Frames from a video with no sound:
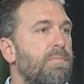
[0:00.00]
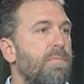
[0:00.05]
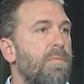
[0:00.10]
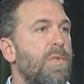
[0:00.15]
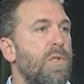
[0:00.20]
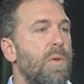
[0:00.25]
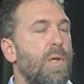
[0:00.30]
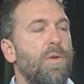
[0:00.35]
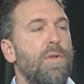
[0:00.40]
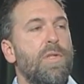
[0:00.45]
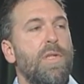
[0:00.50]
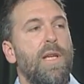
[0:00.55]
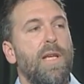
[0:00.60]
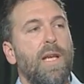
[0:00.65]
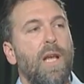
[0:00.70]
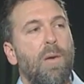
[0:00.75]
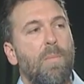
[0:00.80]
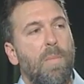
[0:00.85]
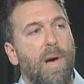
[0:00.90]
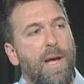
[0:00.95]
So understanding
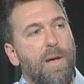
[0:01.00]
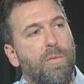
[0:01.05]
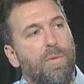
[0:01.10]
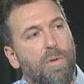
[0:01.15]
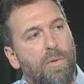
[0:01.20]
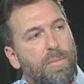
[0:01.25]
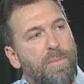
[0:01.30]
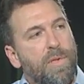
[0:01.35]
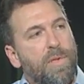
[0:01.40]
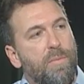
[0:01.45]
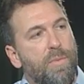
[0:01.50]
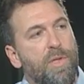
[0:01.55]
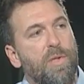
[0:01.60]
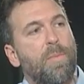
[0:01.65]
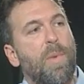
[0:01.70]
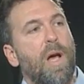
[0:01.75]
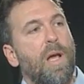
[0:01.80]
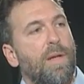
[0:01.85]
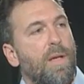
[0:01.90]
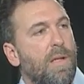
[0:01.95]
how microbes
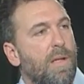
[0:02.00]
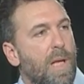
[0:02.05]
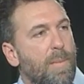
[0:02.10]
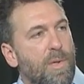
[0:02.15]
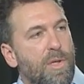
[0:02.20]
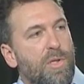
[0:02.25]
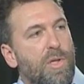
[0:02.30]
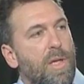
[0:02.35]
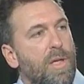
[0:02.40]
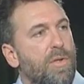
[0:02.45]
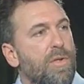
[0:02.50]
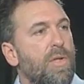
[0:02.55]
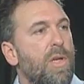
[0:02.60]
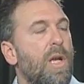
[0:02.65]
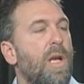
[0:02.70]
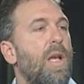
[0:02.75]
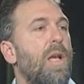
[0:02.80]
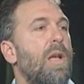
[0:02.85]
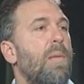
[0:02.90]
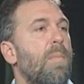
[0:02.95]
respond to climate change
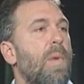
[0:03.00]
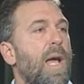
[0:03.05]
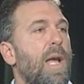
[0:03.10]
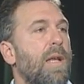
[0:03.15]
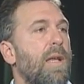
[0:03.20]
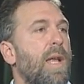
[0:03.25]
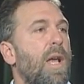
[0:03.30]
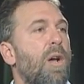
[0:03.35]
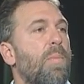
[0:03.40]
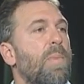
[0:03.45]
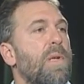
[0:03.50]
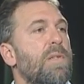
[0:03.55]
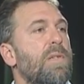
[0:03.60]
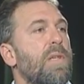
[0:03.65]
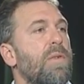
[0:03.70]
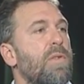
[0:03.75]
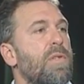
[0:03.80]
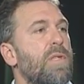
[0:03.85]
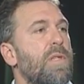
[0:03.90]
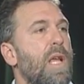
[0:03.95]
might help us
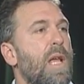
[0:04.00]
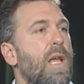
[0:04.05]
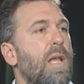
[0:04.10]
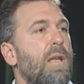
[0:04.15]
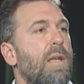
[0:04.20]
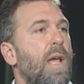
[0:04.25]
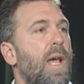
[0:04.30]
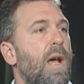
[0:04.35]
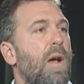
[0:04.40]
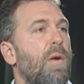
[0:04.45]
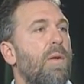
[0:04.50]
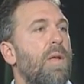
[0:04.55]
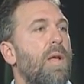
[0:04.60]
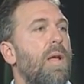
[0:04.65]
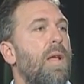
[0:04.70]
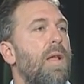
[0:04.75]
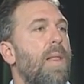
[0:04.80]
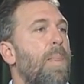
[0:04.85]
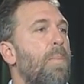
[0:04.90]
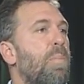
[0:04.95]
understand how
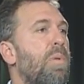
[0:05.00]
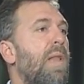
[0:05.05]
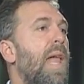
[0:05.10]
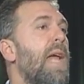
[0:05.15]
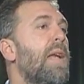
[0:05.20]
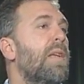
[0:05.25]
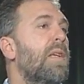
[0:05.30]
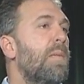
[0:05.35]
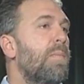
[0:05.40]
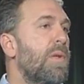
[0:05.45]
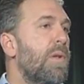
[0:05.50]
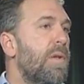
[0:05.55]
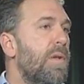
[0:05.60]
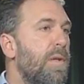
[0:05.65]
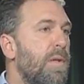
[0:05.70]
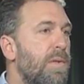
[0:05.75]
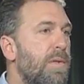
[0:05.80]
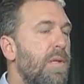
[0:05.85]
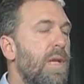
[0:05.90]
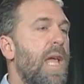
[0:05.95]
plant
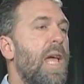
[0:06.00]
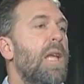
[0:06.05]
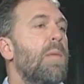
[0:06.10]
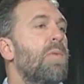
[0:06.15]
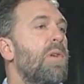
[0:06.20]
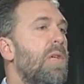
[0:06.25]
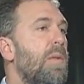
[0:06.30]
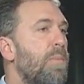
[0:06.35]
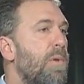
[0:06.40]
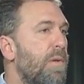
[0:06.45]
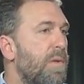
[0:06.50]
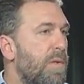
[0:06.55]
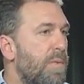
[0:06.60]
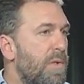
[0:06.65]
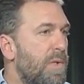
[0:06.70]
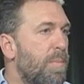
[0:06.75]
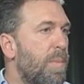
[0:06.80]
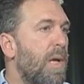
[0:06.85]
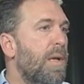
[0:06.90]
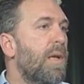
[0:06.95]
communities and animal communities
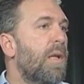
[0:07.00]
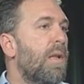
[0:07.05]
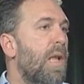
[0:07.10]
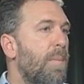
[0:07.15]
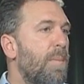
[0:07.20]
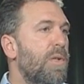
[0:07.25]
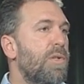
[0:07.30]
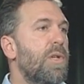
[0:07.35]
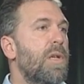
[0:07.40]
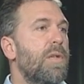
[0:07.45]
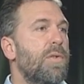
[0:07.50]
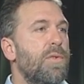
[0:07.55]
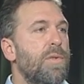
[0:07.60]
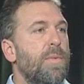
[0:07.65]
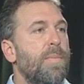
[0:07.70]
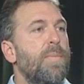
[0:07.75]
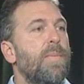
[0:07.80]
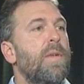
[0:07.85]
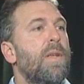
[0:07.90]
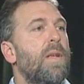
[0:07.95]
respond to climate change.
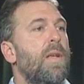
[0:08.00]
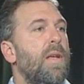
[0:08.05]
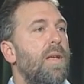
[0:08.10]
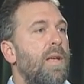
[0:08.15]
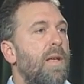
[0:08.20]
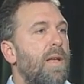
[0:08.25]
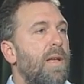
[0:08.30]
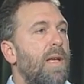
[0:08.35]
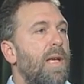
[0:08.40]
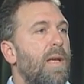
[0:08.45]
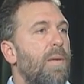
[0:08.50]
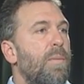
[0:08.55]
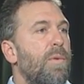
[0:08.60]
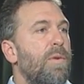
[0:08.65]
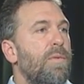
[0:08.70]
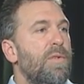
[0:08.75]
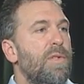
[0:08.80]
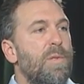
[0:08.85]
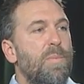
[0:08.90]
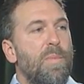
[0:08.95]
And
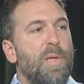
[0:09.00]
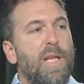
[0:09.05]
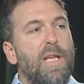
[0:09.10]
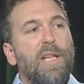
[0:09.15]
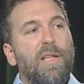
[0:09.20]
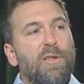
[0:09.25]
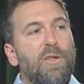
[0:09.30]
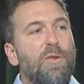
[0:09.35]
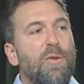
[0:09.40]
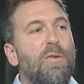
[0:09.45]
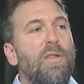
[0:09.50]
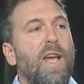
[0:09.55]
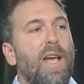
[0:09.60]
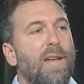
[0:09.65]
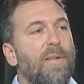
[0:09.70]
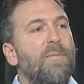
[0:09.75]
we're just beginning to do that.